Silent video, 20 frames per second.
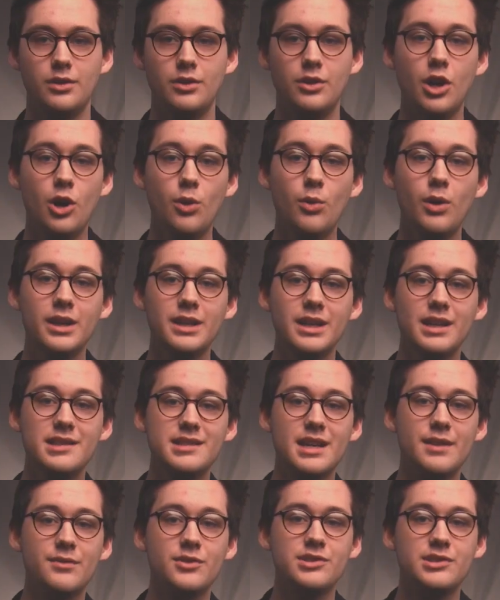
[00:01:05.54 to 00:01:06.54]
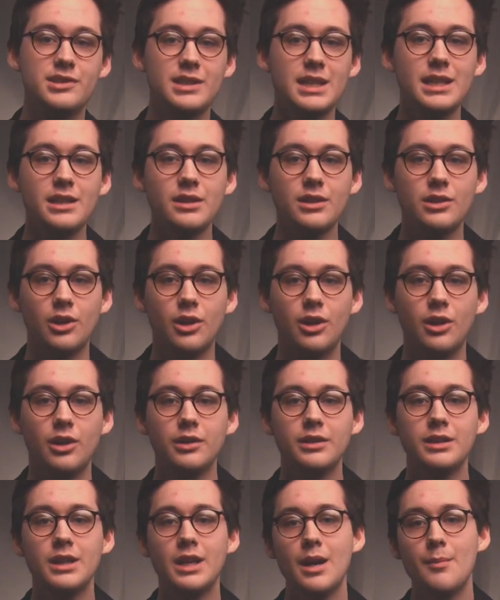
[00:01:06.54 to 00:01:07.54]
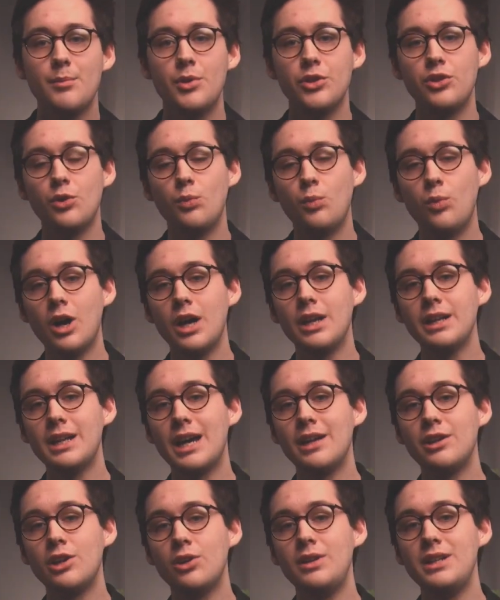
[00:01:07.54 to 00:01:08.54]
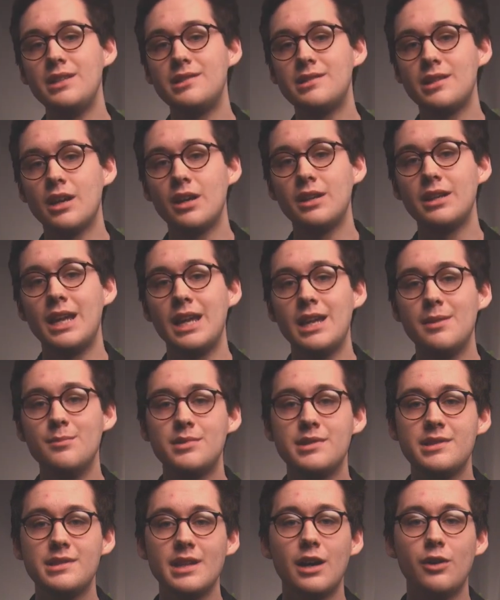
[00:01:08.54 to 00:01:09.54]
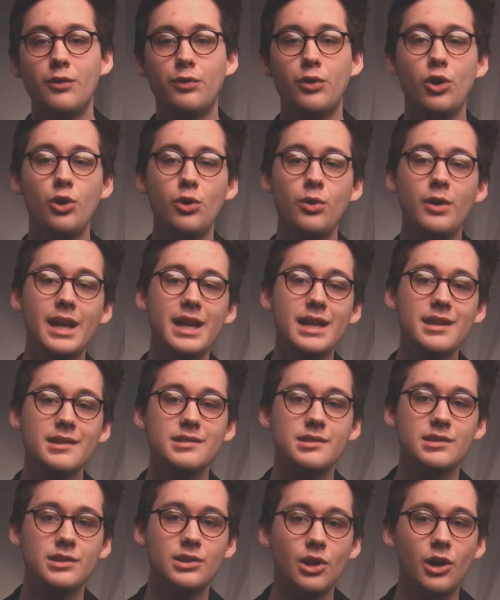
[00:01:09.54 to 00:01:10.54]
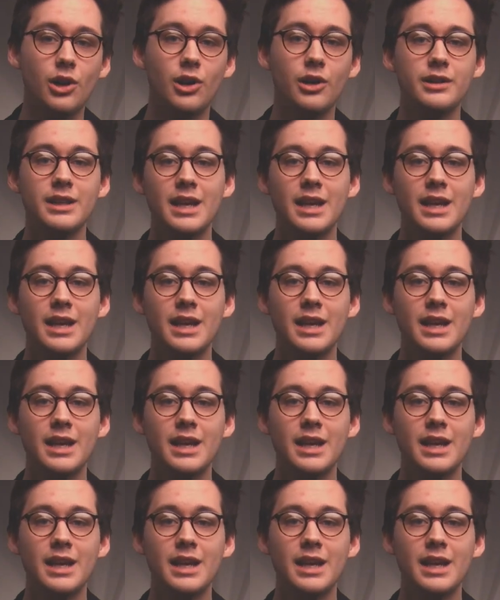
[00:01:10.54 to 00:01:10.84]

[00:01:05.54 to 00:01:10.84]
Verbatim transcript: No one has ever seen God, but the one and only Son himself, who is God